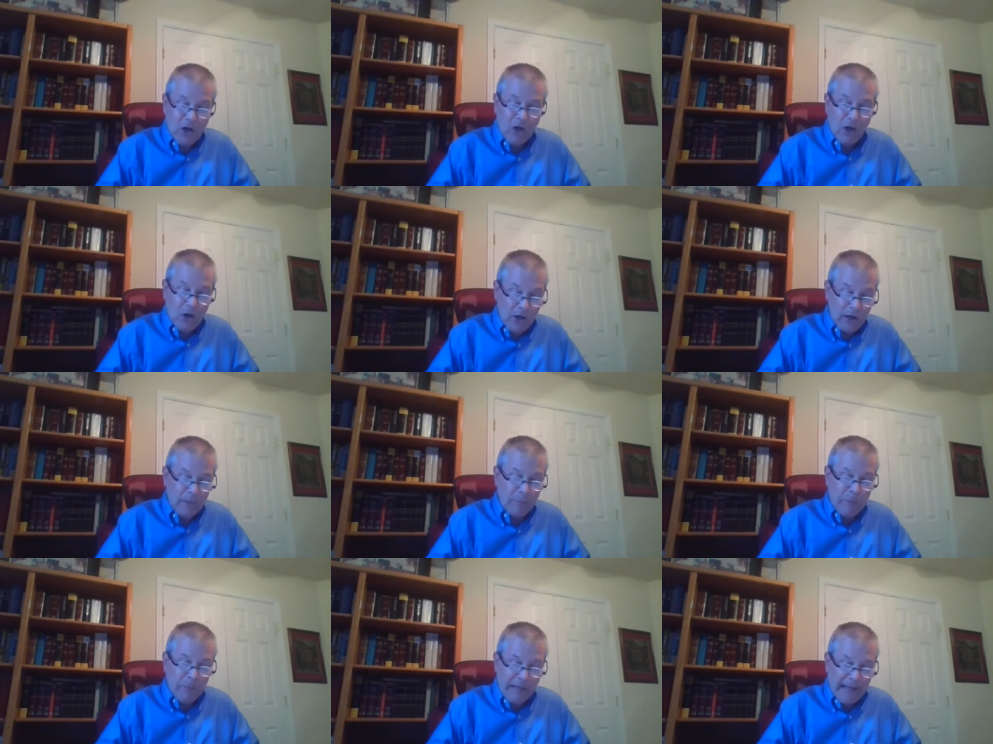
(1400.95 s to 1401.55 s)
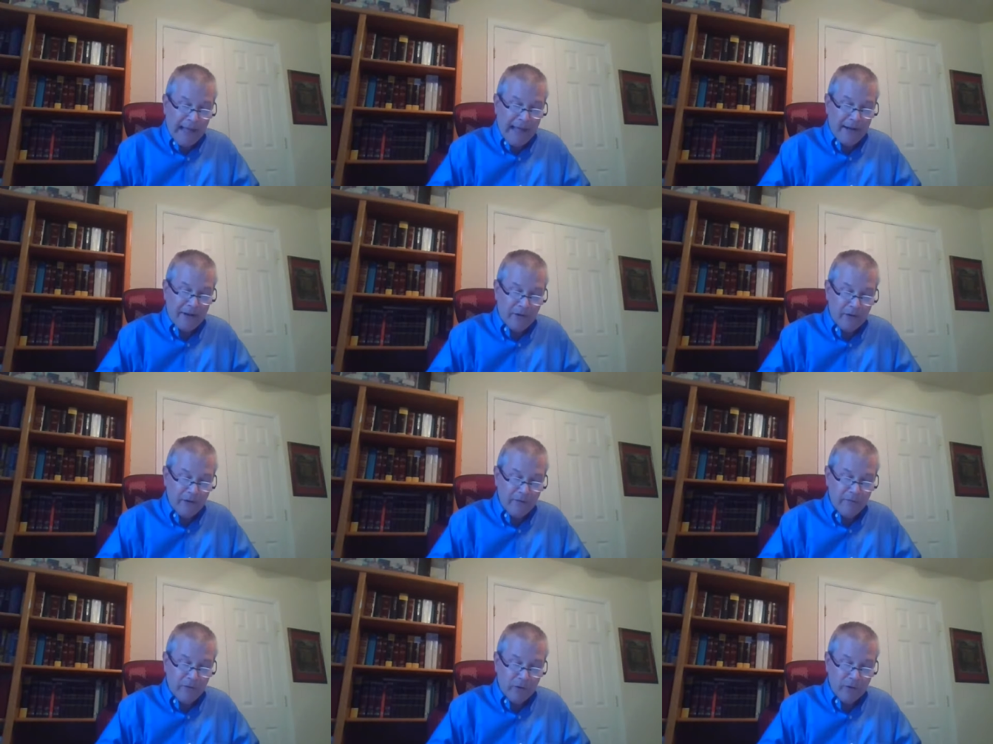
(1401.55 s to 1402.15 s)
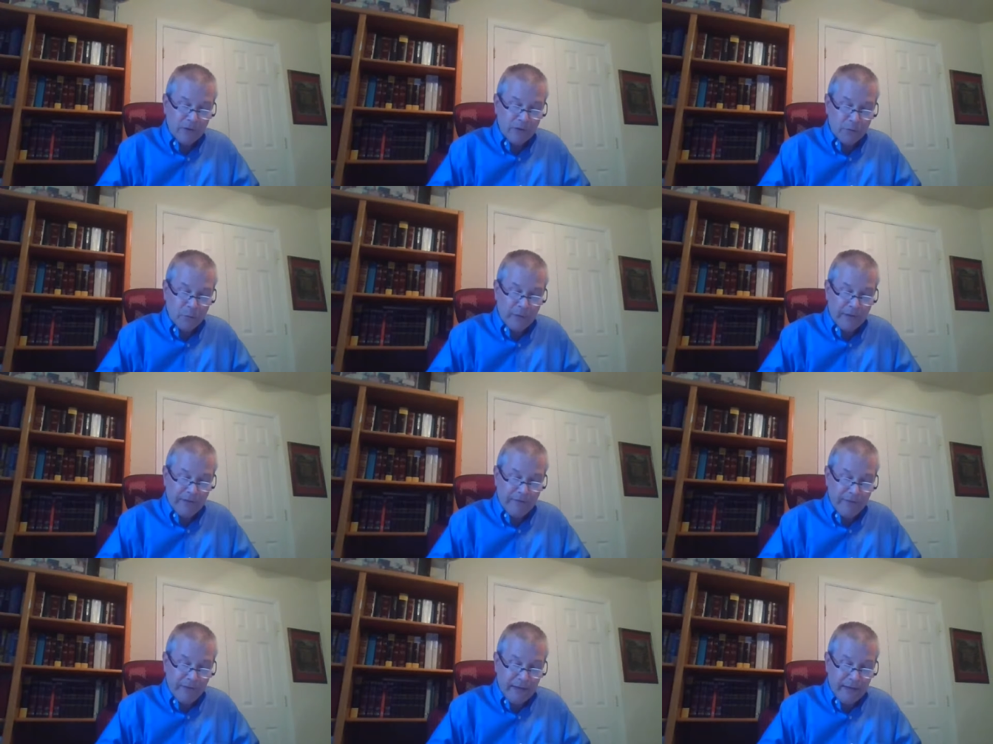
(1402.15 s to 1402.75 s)
on a platter in verse
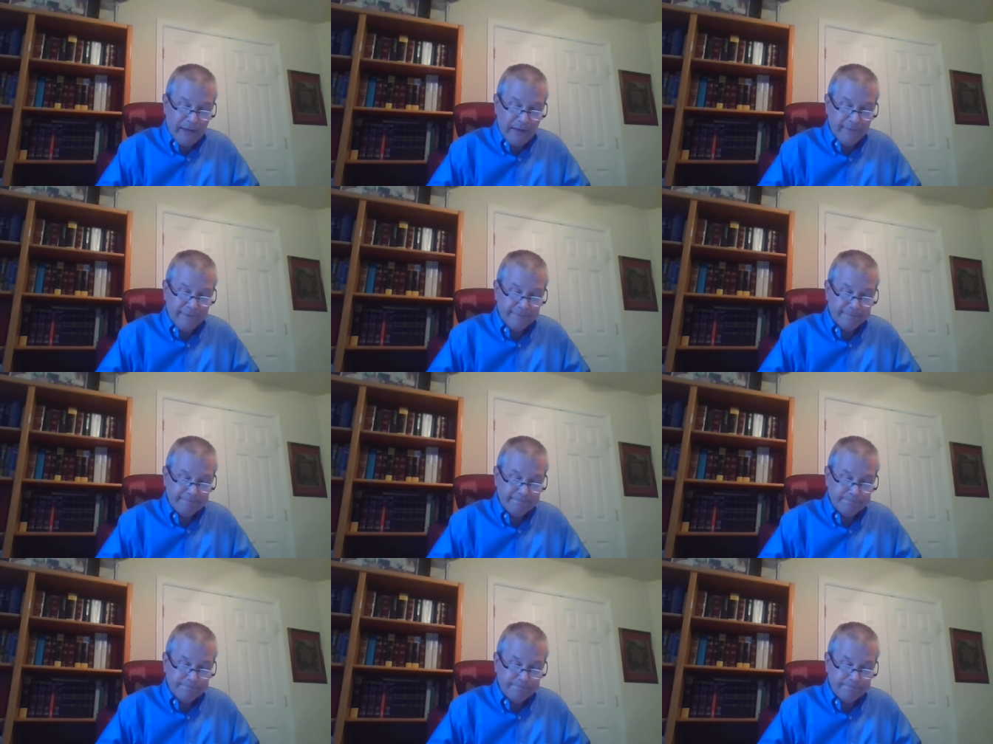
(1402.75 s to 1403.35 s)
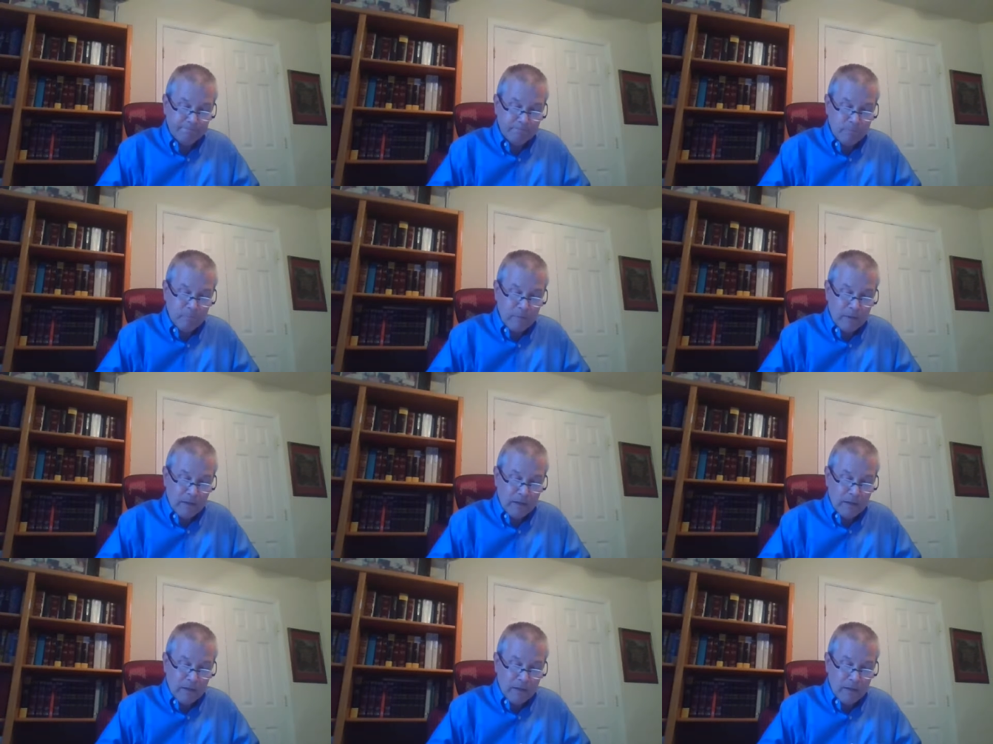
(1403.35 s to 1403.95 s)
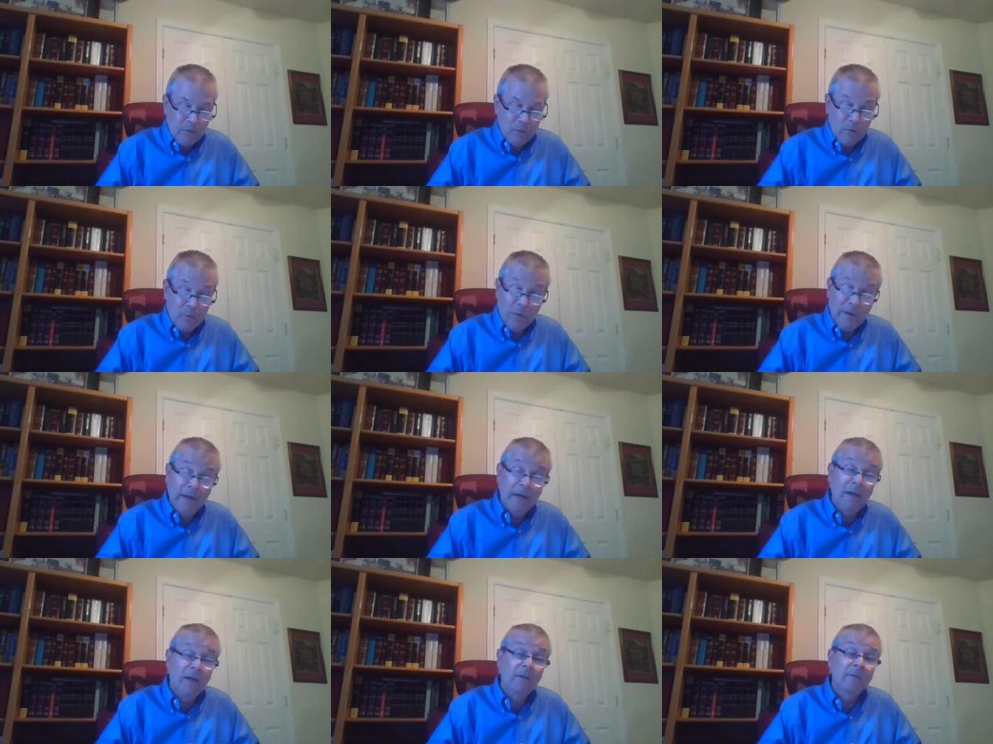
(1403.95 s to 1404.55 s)
25.
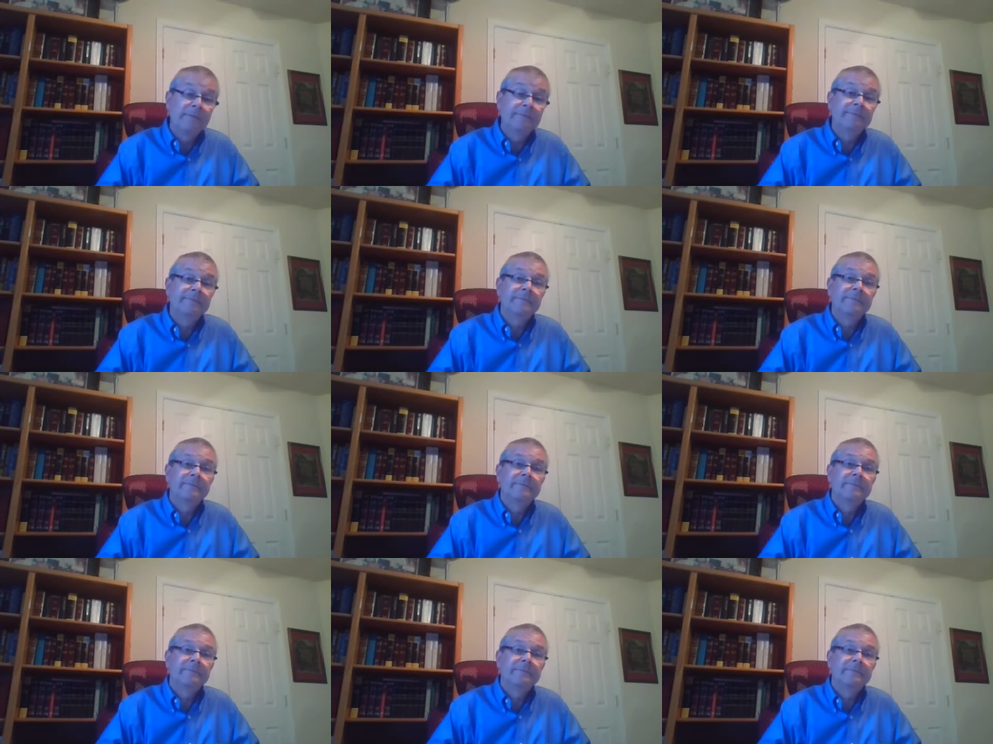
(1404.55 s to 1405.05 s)
Well,